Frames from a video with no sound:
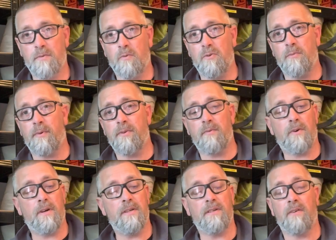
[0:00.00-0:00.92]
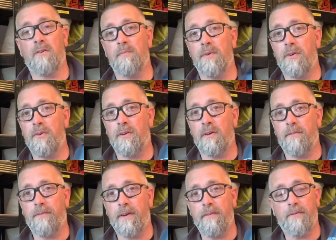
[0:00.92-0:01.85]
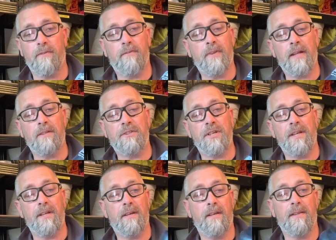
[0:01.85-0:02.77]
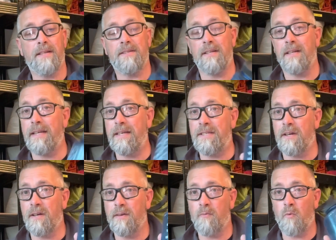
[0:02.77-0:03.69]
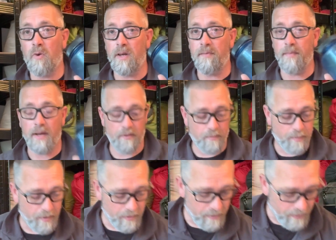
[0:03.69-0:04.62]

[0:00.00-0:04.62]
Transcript: water bottle wise, I've got my good old faithful Nalgene, and that's a litre wide mouth bottle